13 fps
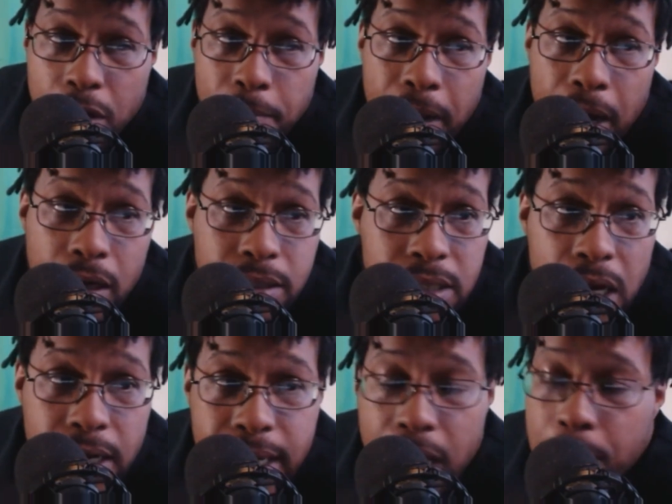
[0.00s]
do something about
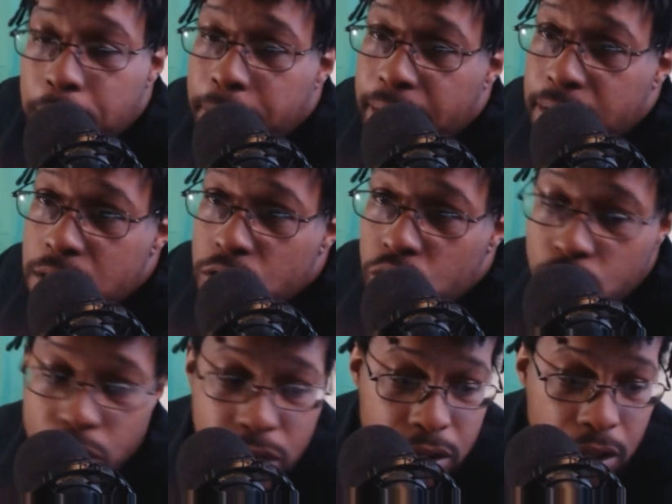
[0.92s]
Hassan Campbell, man.
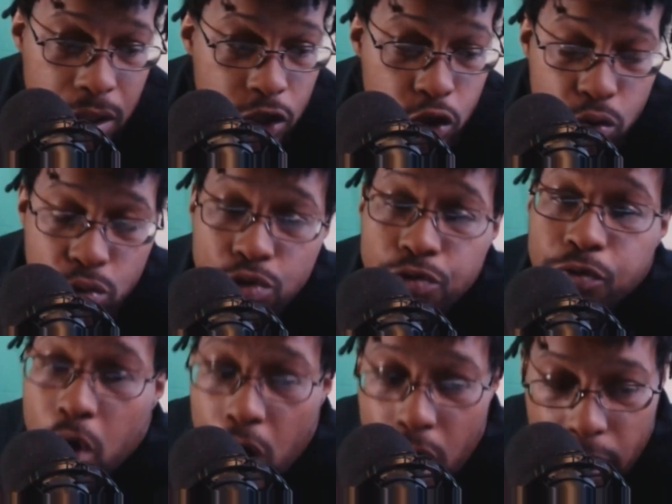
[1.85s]
This dude is a
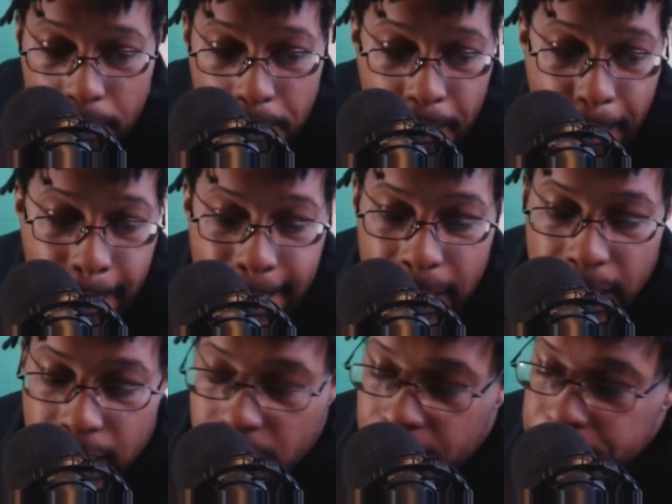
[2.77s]
huge fraud,
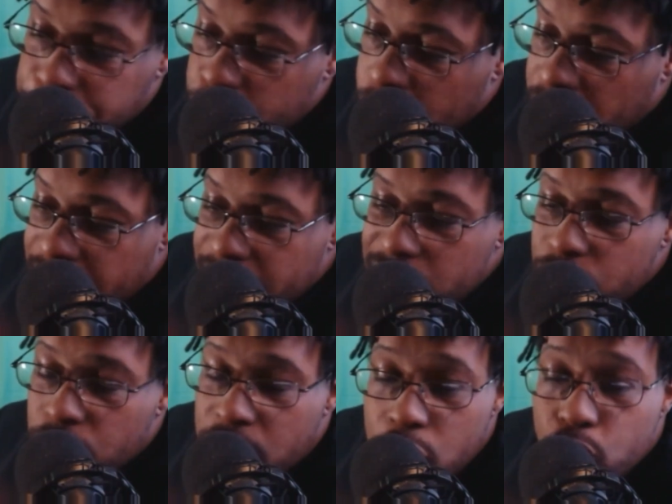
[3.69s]

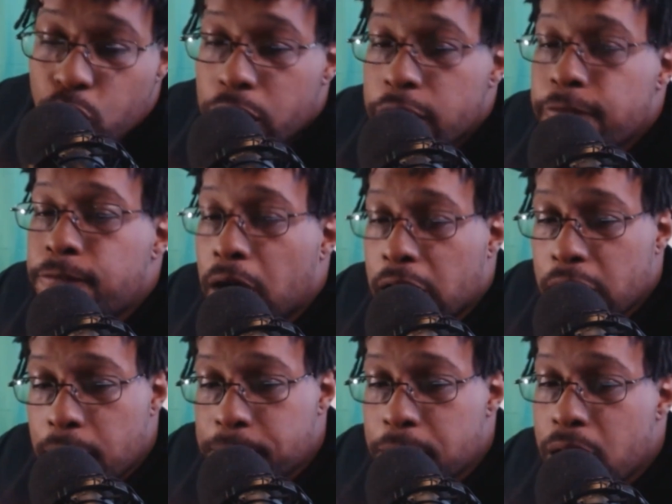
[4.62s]
and he's really
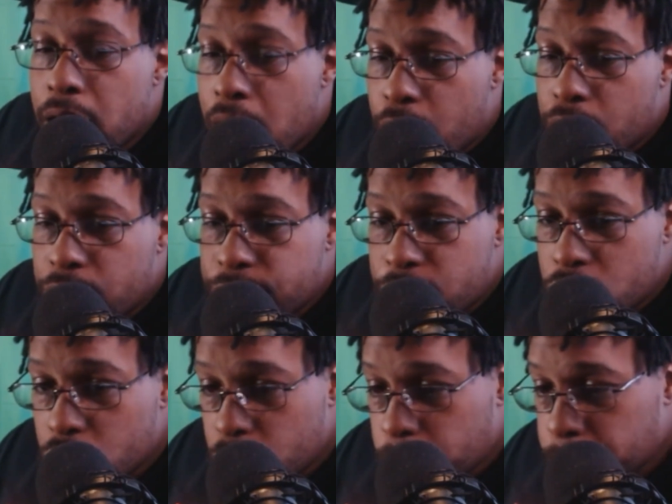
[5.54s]
fucking up the
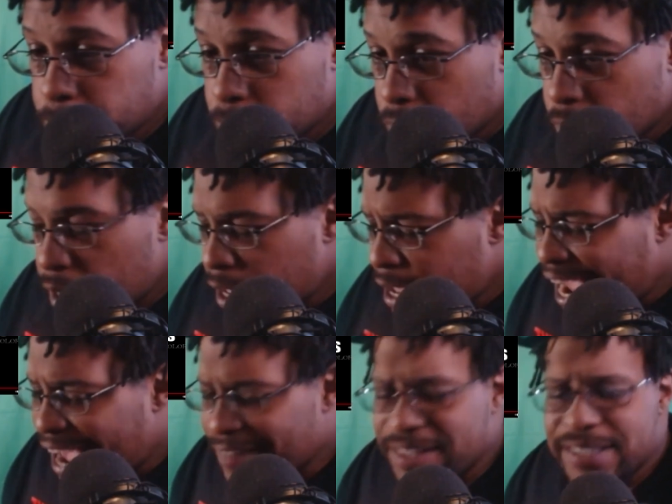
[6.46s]
narrative too.
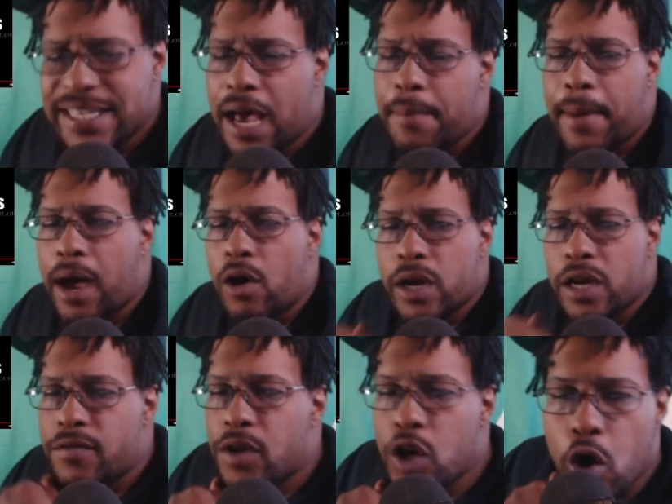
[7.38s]
Half the time I
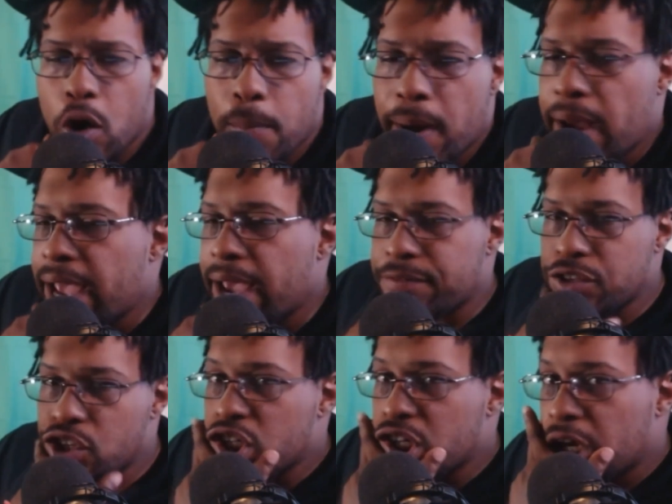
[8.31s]
don't even know about
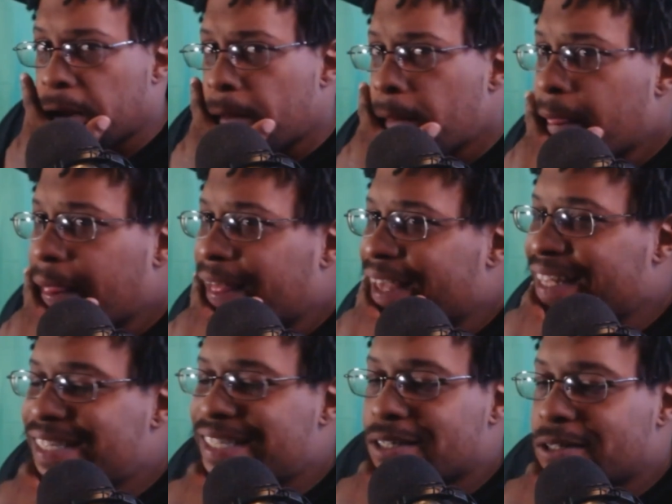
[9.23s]
half the shit
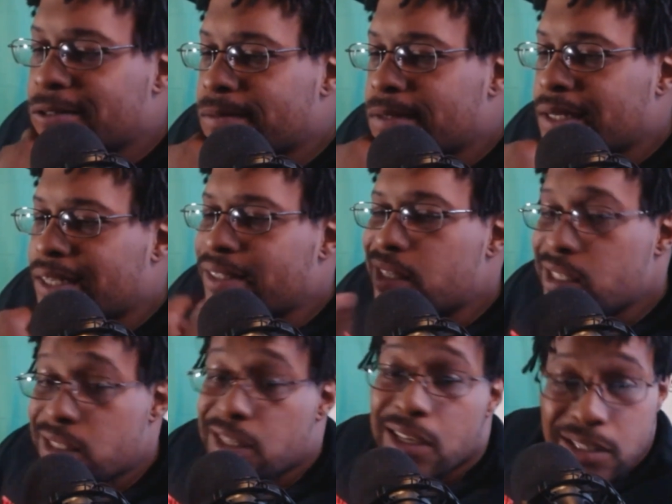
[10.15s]
until
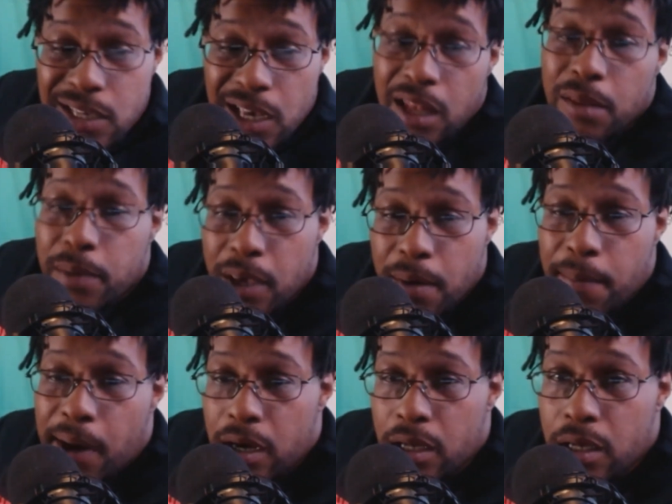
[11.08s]
this nigga
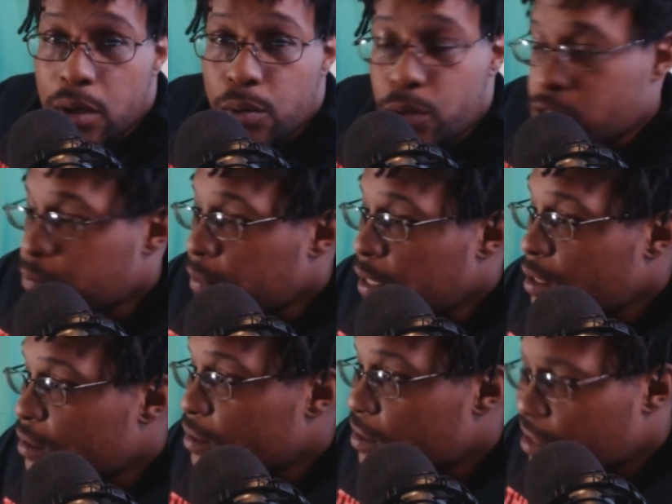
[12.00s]
telling me about it,
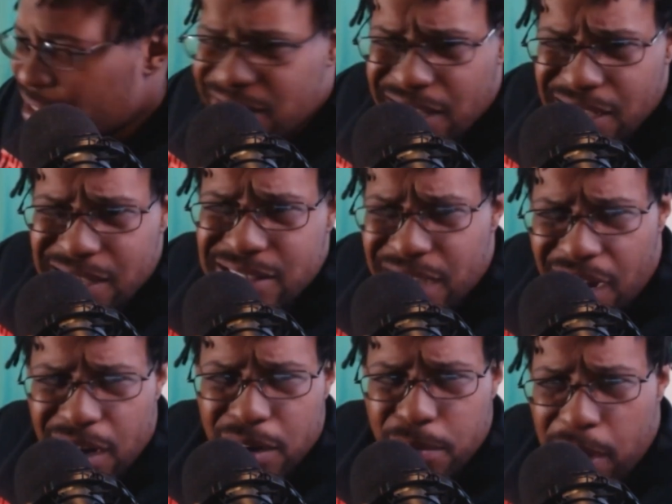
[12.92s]
which means this
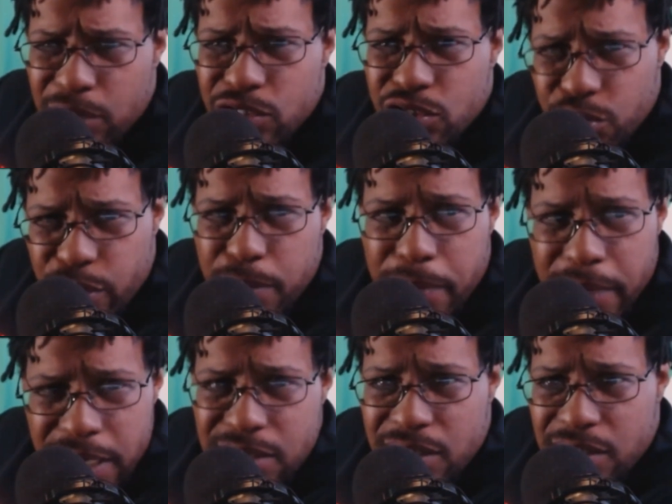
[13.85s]
nigga talking about
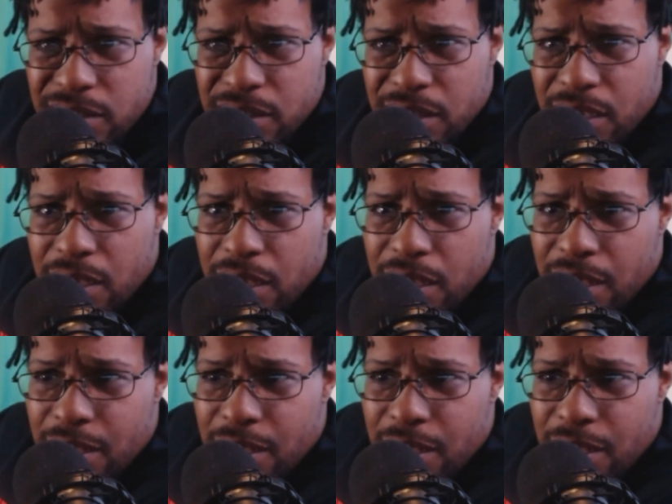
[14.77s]
street business,